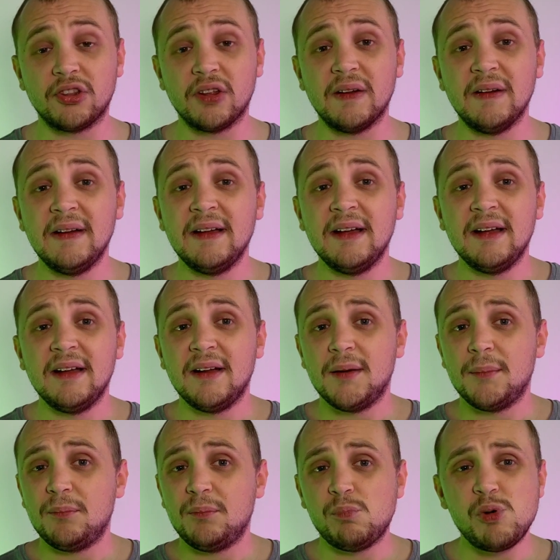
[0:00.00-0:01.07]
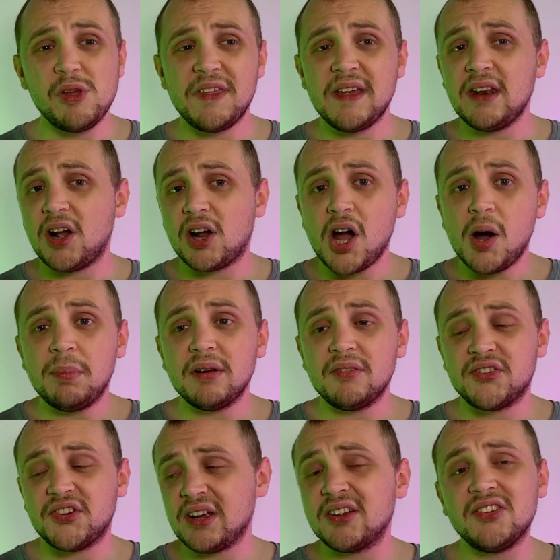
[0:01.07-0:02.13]
that within a couple of
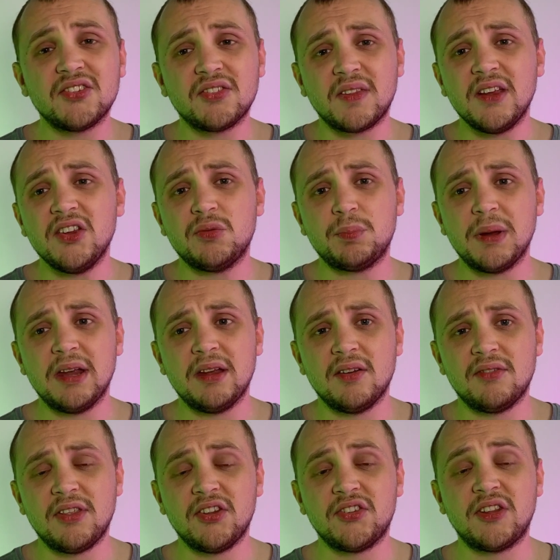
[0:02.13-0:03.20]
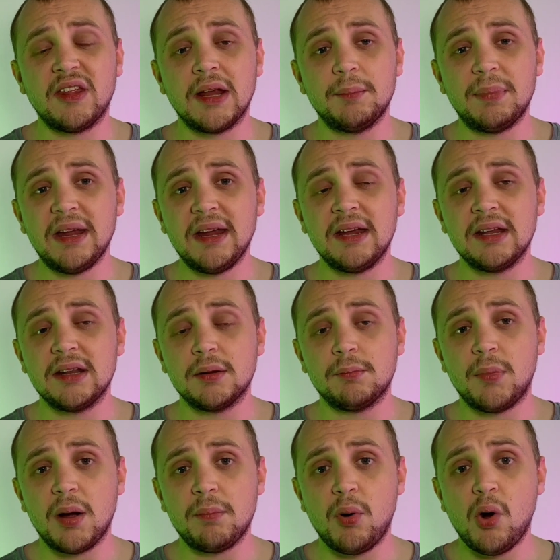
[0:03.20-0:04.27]
seconds of this thing being in
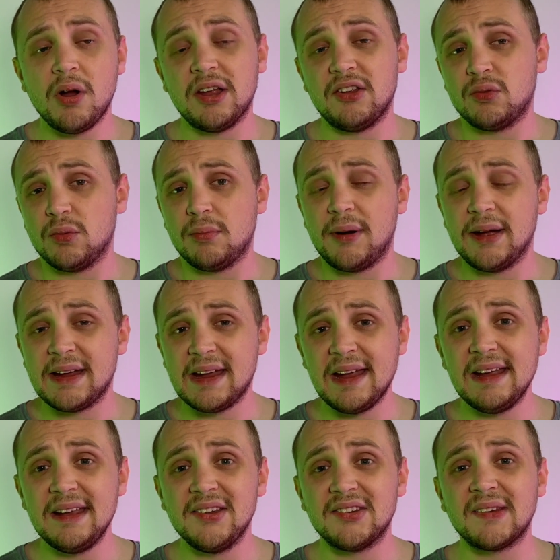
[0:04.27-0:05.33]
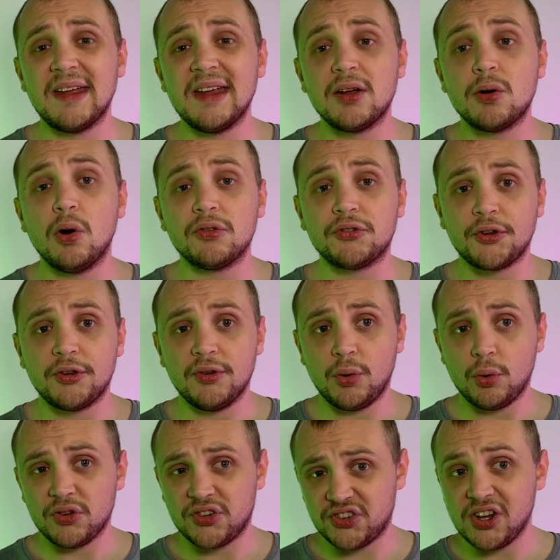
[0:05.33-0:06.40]
my pockets with my keys, it got
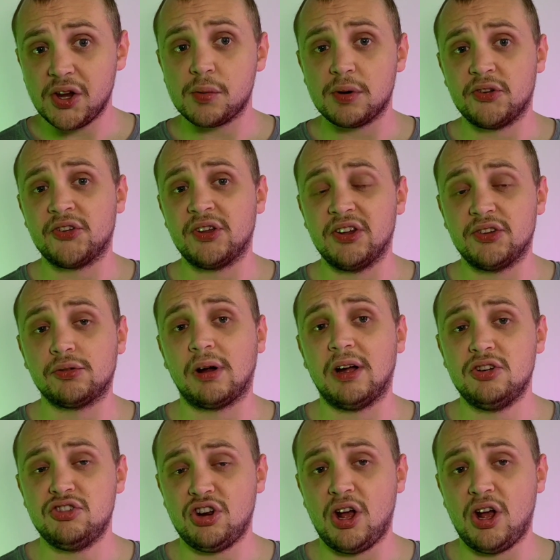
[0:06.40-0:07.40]
seriously scratched